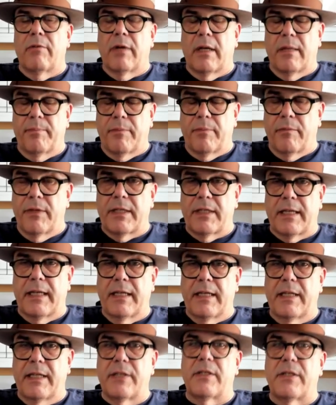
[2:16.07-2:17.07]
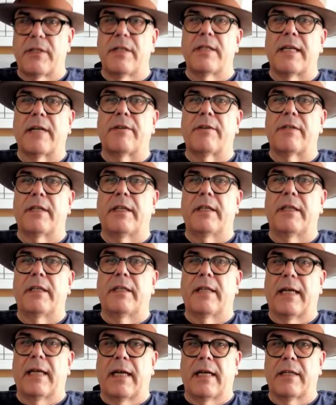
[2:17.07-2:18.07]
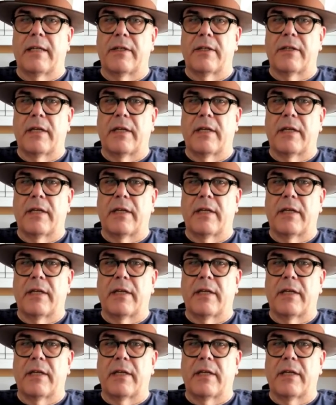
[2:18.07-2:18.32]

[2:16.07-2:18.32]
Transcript: retain its integrity in the hat.